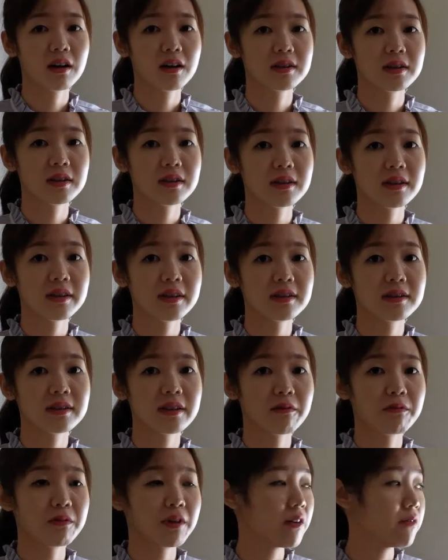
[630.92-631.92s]
the things
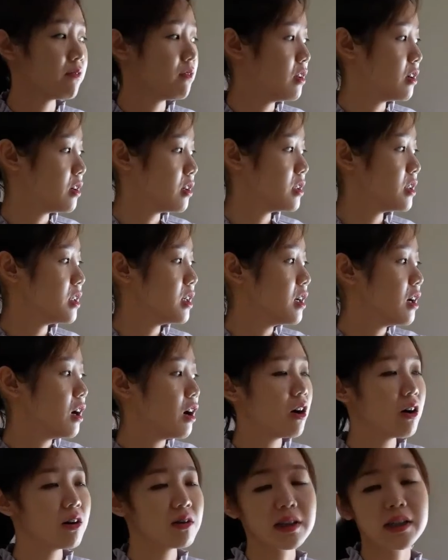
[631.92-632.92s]
that we have learned,
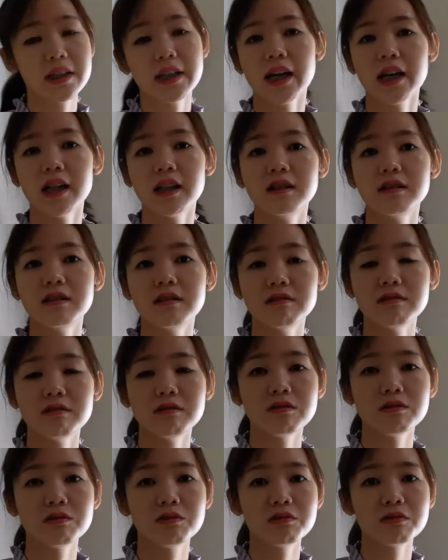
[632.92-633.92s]
or they can
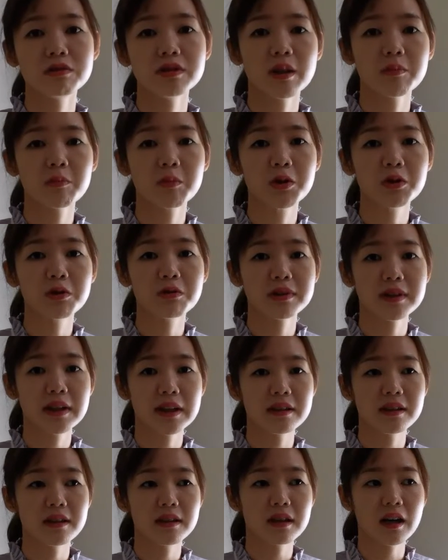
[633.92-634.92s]
do some goal
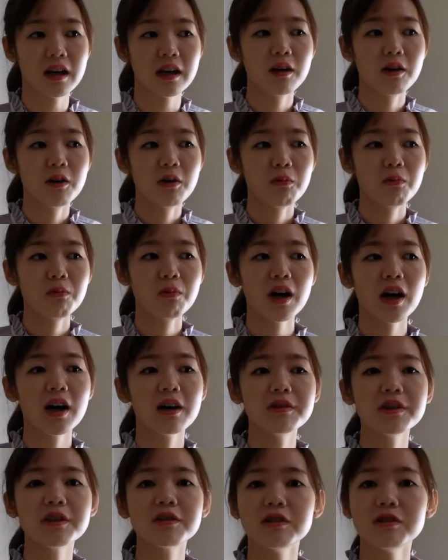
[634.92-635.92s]
setting like what
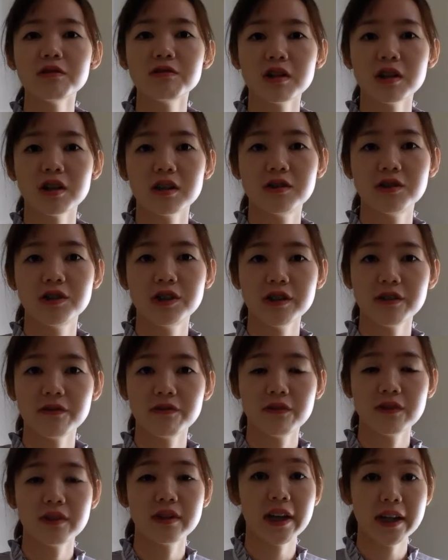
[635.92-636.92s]
are we going to achieve
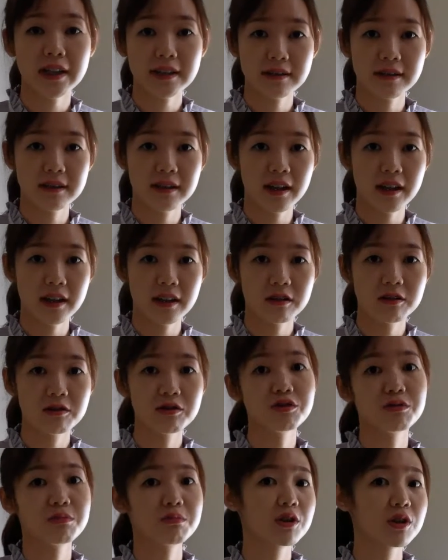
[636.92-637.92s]
next day,
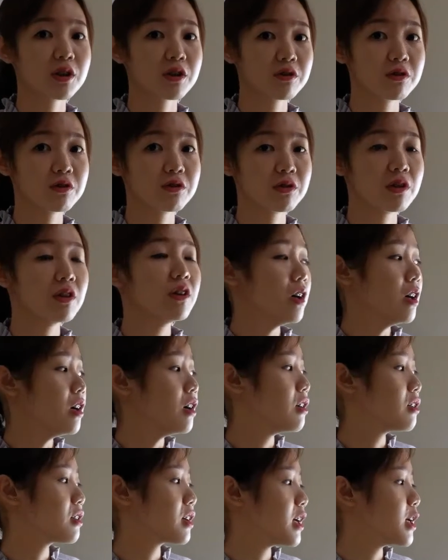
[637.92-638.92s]
tomorrow.
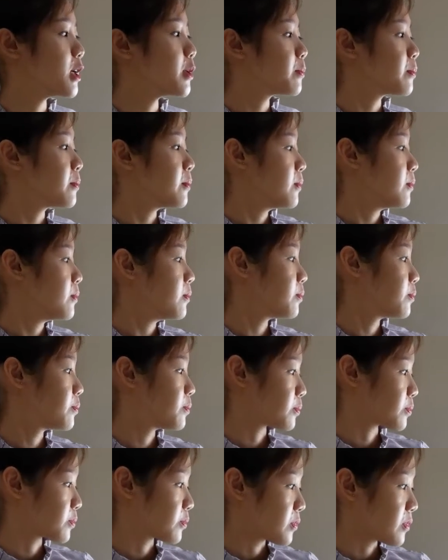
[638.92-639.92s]
Okay,
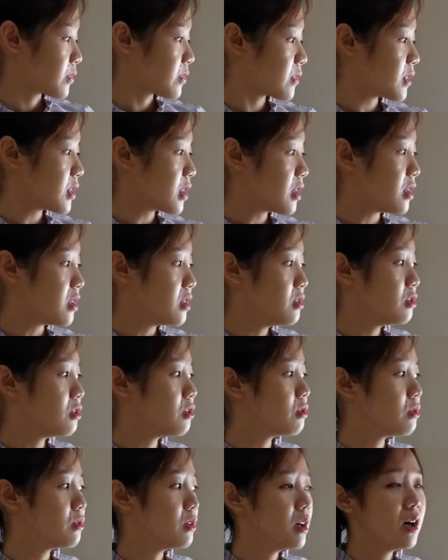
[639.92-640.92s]

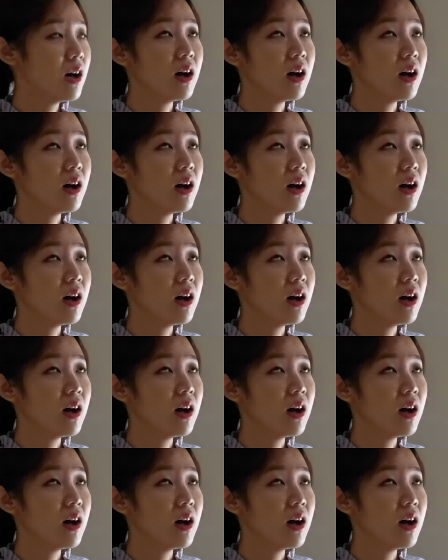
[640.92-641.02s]
so